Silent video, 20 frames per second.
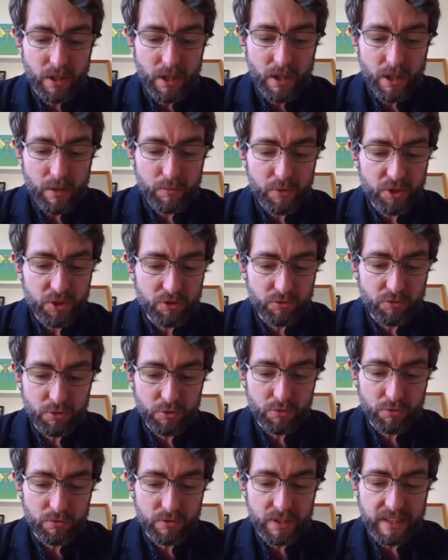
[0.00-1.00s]
but
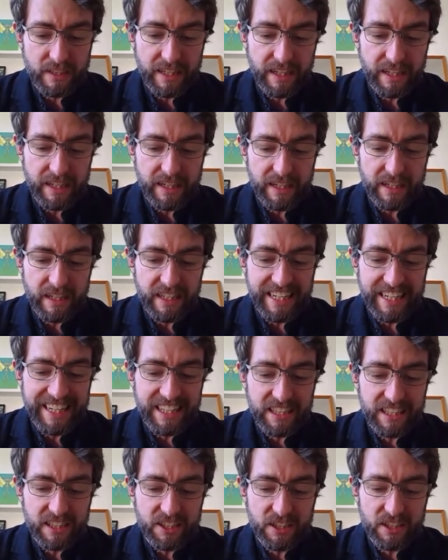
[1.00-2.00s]
drooled the day an
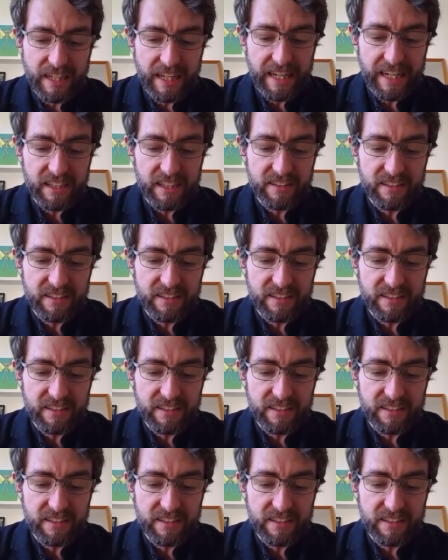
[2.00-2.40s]
English lad